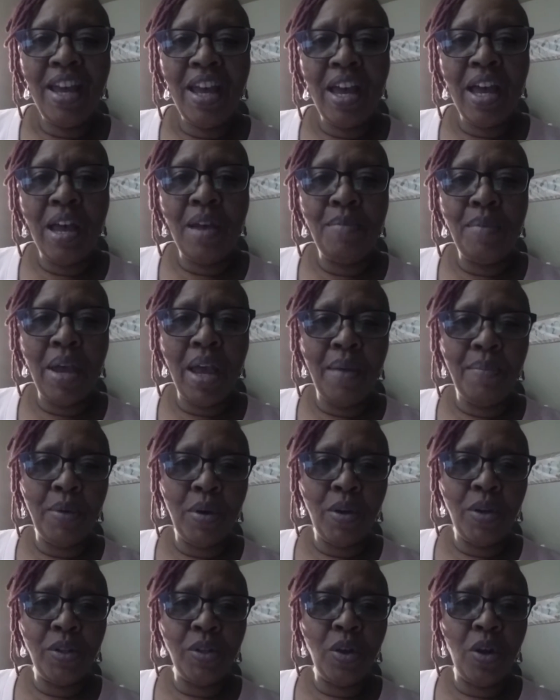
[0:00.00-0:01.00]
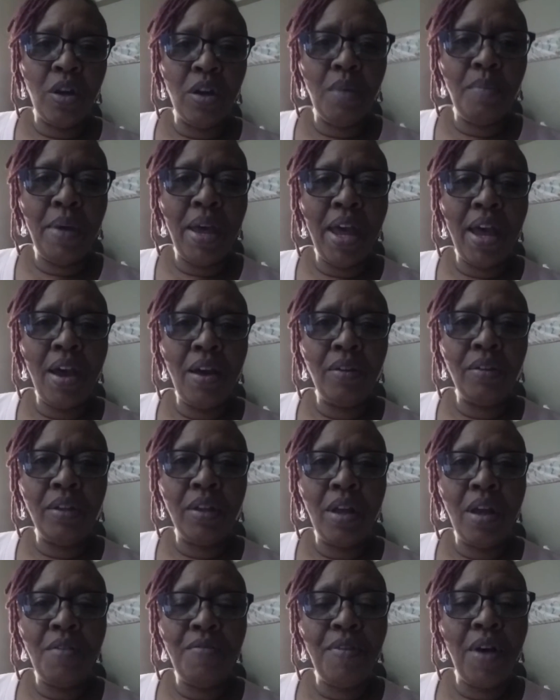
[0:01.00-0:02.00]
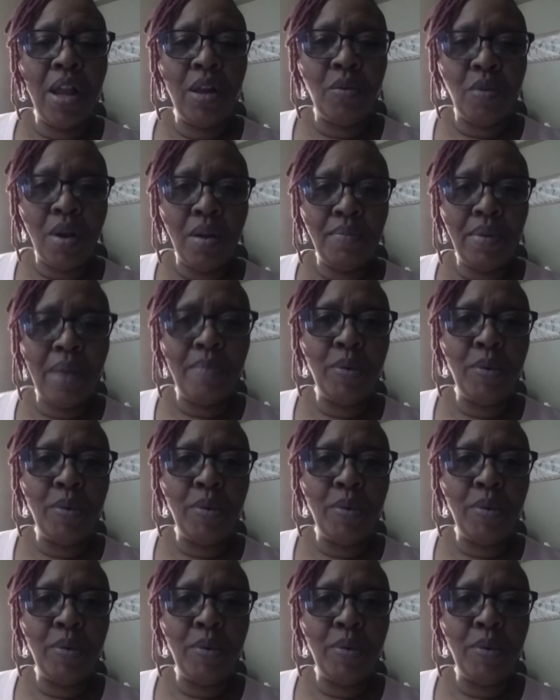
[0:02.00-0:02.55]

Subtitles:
I'm going to talk about a follow up.